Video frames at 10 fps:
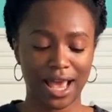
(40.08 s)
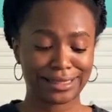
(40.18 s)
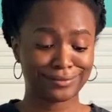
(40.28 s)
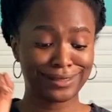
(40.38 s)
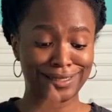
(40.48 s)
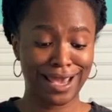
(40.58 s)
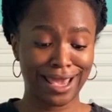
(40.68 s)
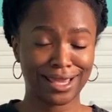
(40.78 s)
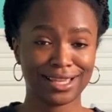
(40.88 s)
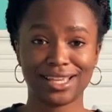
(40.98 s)
As of
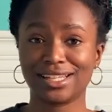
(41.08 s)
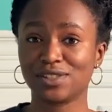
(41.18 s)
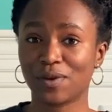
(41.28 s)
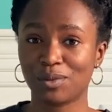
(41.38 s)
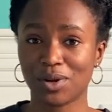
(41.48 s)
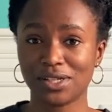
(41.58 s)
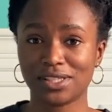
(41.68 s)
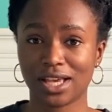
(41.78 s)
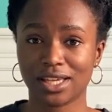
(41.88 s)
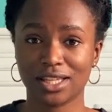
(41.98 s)
today, it is February
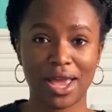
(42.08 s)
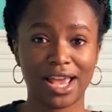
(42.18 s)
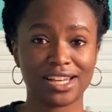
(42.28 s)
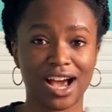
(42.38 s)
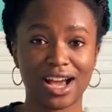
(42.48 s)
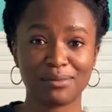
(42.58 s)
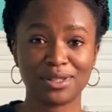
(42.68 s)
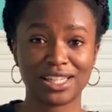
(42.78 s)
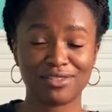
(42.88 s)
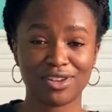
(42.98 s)
2nd, and I'm
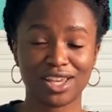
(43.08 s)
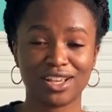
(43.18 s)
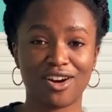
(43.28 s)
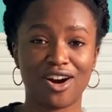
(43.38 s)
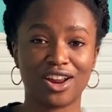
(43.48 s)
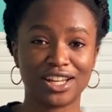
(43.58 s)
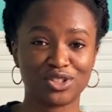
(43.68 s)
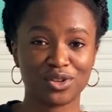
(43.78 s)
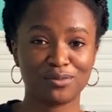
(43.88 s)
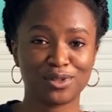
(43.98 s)
leaving on a
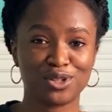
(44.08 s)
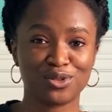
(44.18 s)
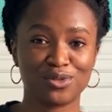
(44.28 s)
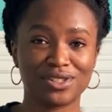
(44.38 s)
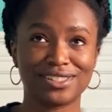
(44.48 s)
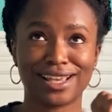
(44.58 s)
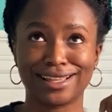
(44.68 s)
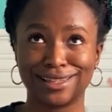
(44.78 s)
trip to St.